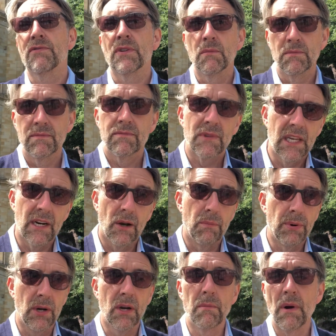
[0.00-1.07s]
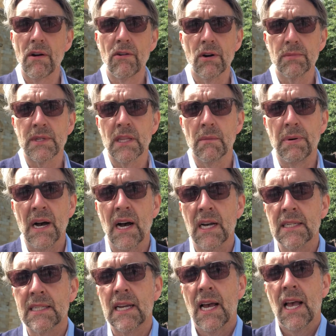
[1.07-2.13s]
from putting a mirror up to the
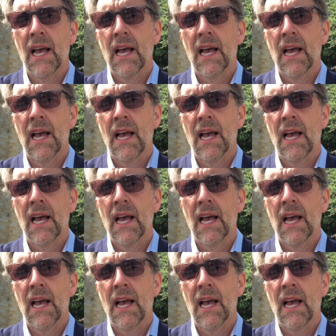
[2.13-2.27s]
past.